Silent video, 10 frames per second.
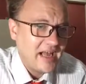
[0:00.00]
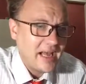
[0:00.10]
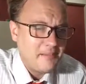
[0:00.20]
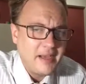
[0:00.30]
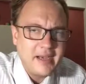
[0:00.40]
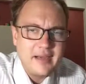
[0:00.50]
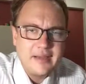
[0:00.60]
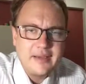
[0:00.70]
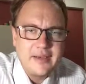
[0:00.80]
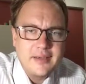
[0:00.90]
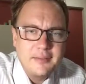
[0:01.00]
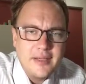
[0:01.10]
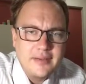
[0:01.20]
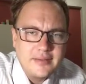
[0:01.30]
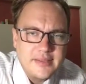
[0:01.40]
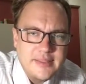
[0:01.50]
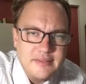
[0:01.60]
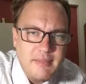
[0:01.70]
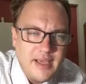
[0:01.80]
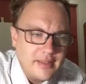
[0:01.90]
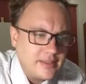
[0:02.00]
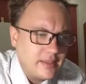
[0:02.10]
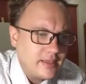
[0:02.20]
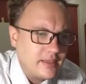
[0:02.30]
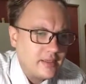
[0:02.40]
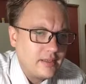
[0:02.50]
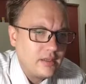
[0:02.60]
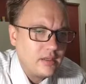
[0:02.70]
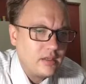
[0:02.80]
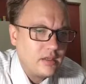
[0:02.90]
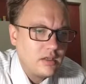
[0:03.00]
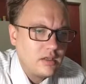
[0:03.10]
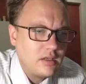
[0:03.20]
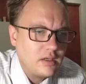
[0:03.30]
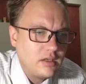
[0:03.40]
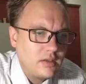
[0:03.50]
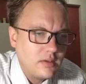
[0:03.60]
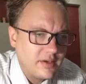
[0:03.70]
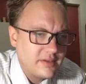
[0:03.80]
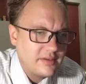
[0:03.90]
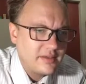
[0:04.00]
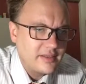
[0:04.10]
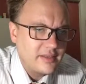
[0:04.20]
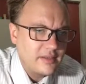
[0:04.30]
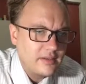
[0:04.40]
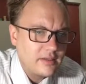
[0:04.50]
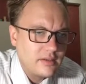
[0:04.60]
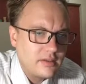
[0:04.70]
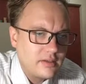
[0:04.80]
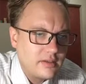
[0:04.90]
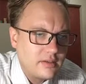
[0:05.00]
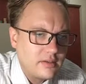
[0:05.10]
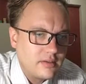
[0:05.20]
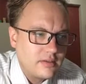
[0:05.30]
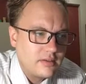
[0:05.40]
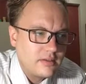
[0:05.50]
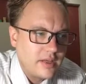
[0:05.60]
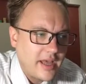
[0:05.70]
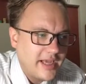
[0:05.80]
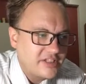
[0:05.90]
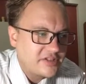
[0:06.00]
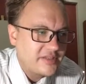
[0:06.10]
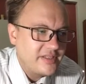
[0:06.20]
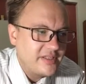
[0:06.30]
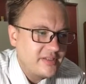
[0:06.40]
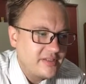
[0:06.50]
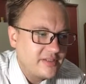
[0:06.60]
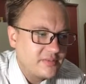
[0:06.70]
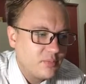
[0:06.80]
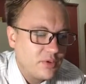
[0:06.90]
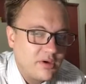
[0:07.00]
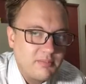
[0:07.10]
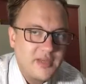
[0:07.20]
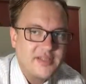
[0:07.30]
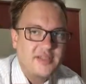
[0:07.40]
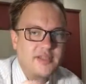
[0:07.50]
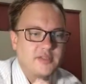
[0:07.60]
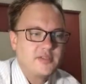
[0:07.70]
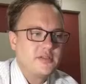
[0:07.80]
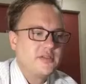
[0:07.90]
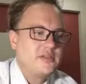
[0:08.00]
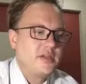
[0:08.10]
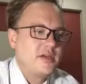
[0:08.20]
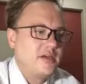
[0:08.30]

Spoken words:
I'm not going to talk about Steve Bannon today, or anything like that. Actually, there's more pressing concerns.